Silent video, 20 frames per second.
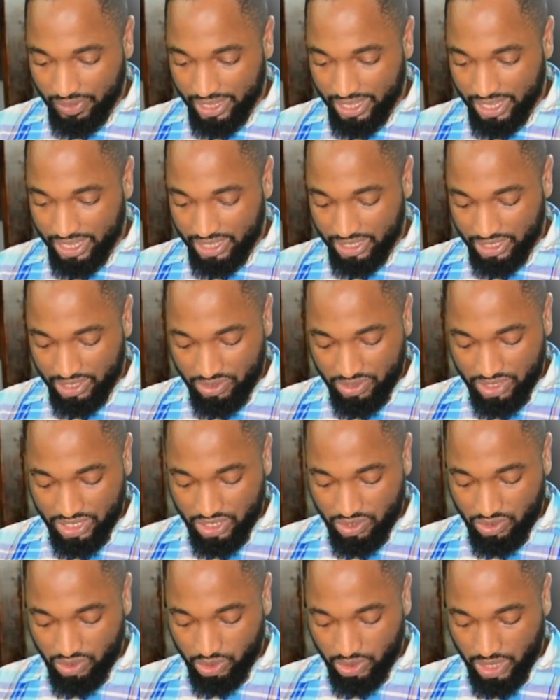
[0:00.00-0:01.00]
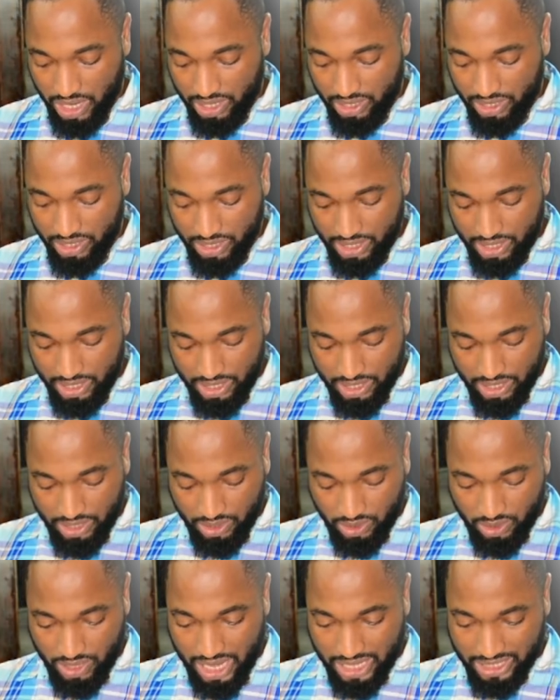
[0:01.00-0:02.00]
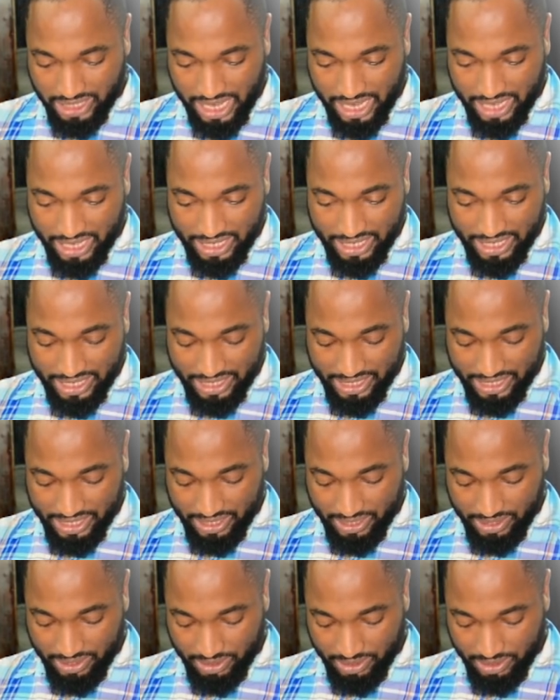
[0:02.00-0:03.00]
You know the usual. So that's kind of easy.